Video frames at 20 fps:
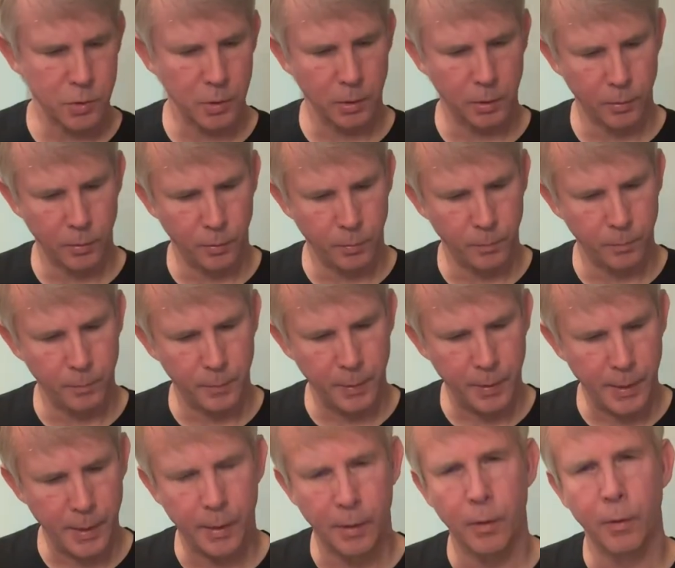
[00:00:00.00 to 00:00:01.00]
a little
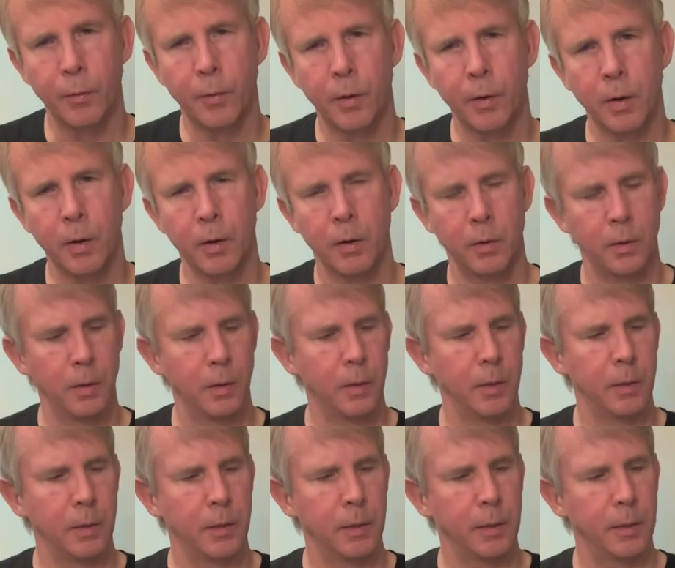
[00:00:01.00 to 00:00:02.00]
narrower,
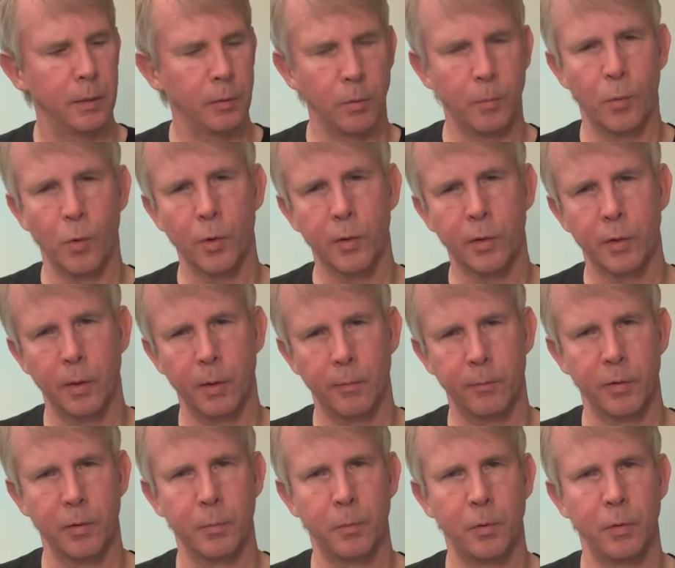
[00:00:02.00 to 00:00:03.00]
a little more
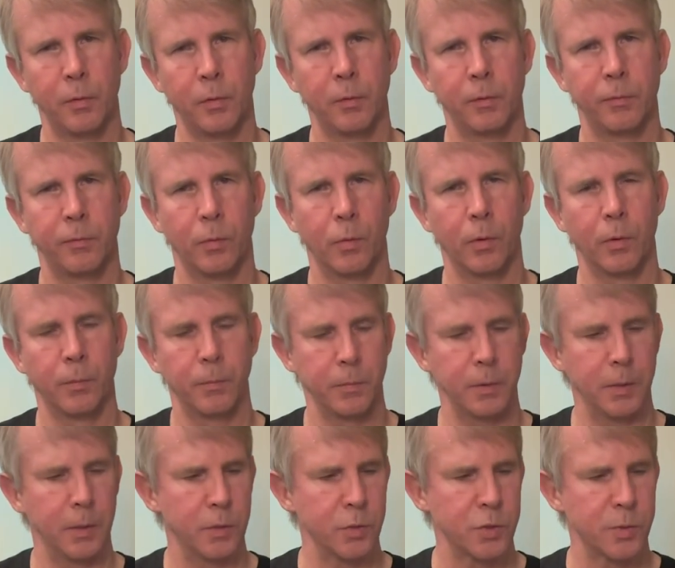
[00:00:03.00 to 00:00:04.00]
comfortable for, you
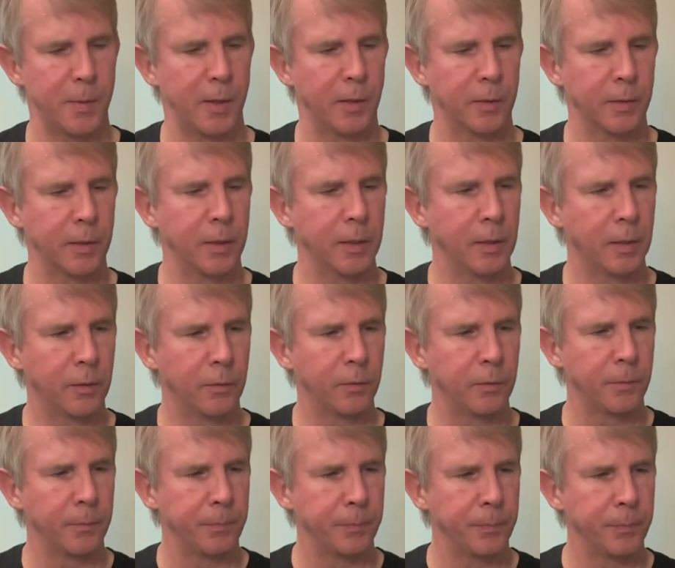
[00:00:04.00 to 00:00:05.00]
know, smaller hands.
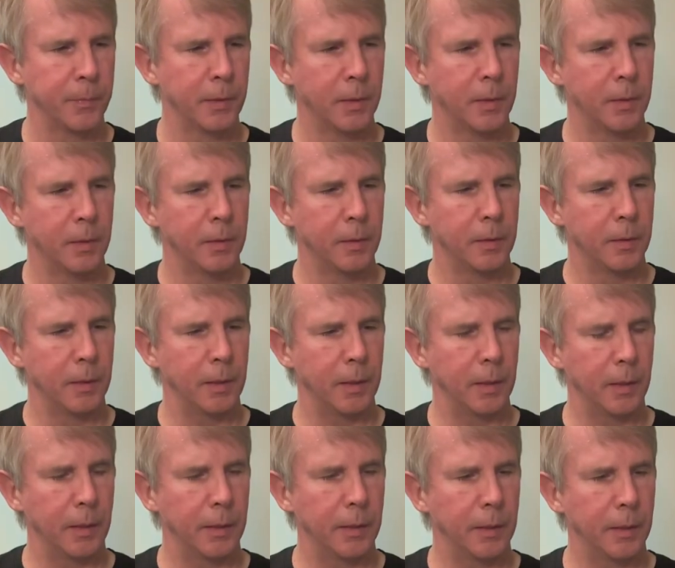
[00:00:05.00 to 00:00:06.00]

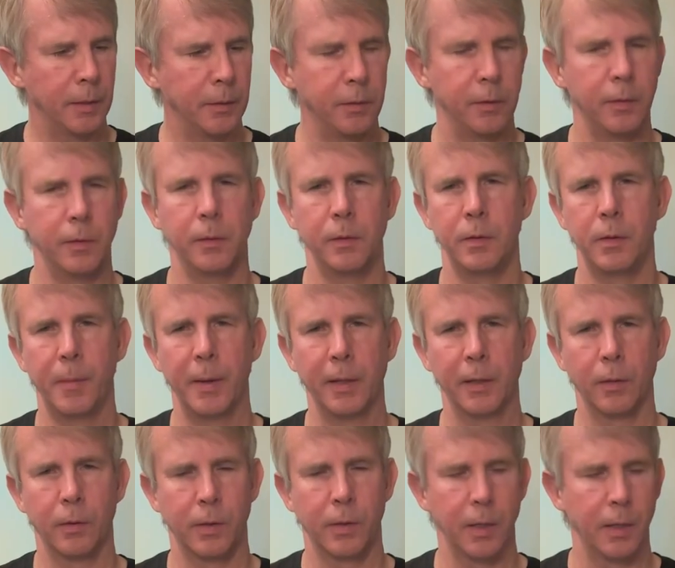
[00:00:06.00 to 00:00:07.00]
And you may
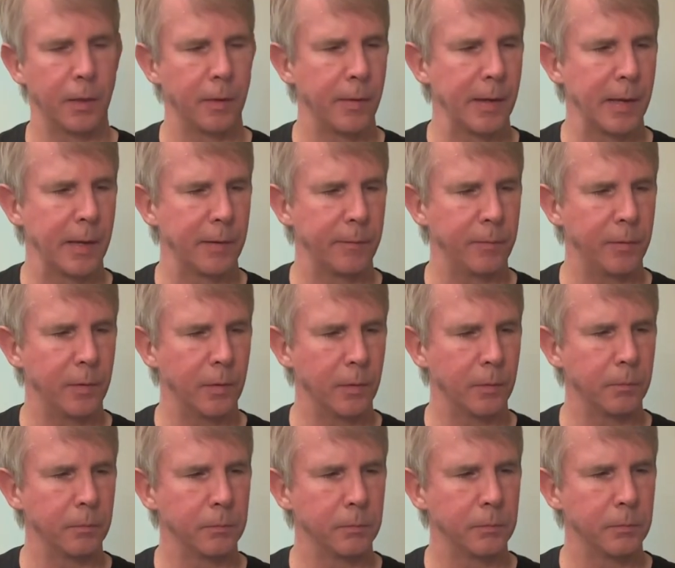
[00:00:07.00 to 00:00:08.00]
look into that if you're
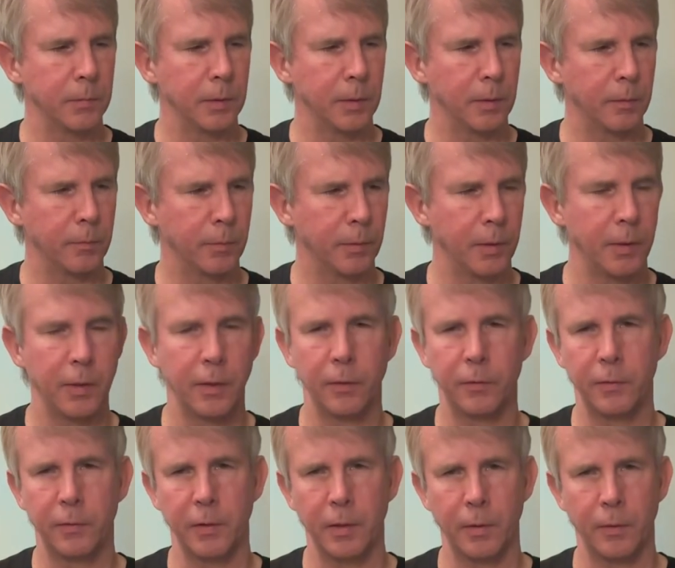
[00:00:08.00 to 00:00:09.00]
really dead
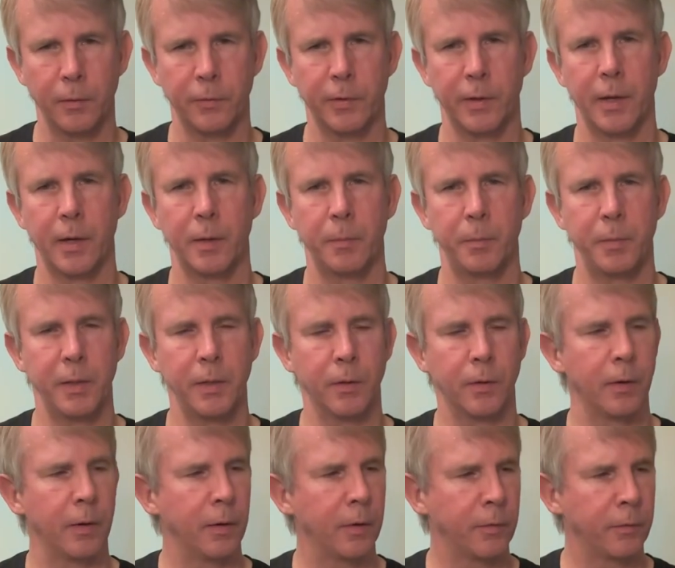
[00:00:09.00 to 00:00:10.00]
set on trying a
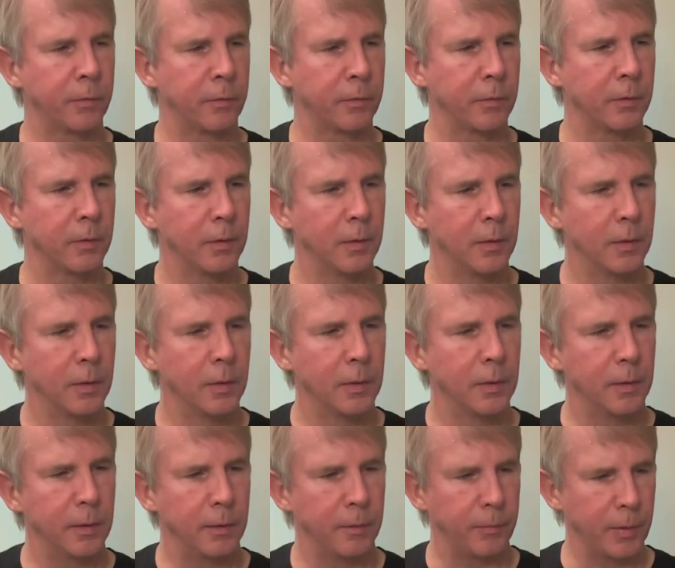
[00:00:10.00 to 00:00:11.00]
PRS.
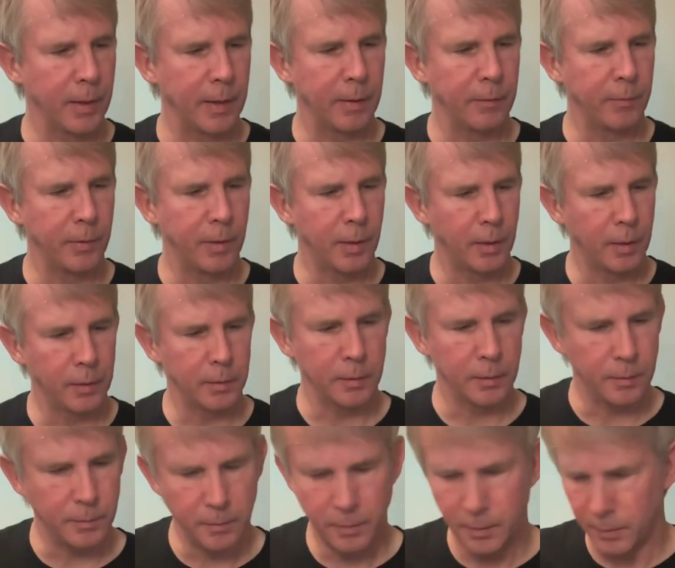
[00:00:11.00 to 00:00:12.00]
If you have not,
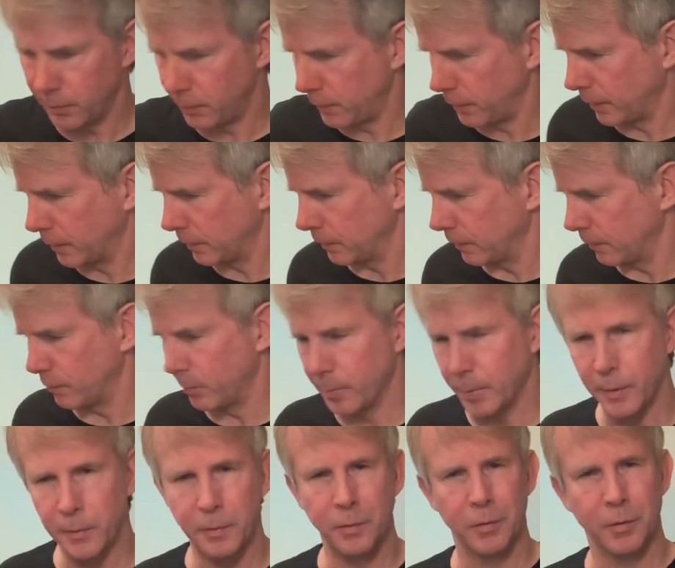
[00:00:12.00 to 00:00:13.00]
another thing I love
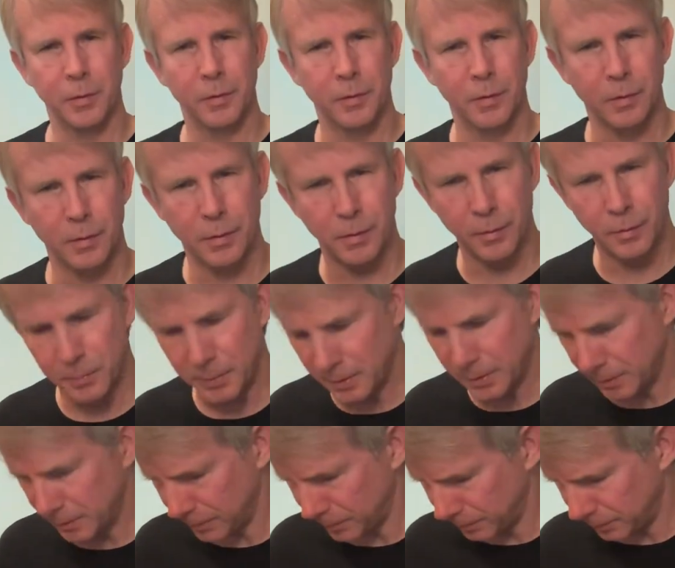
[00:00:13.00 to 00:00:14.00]
about these guitars,
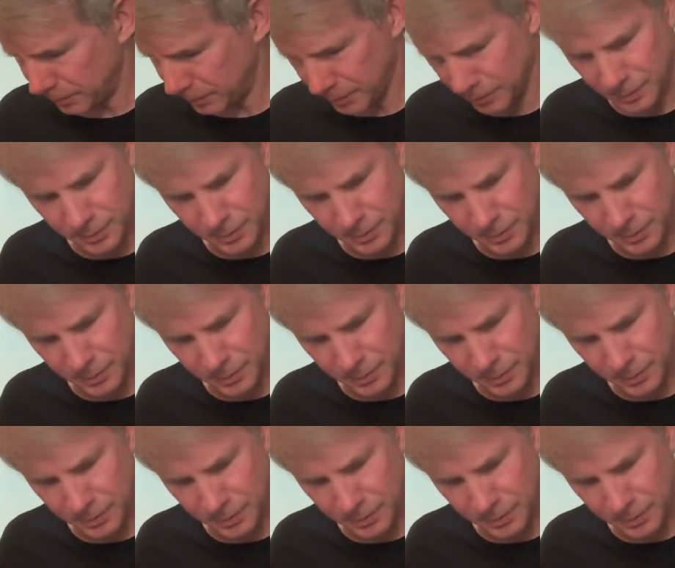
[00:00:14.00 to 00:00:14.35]
man, is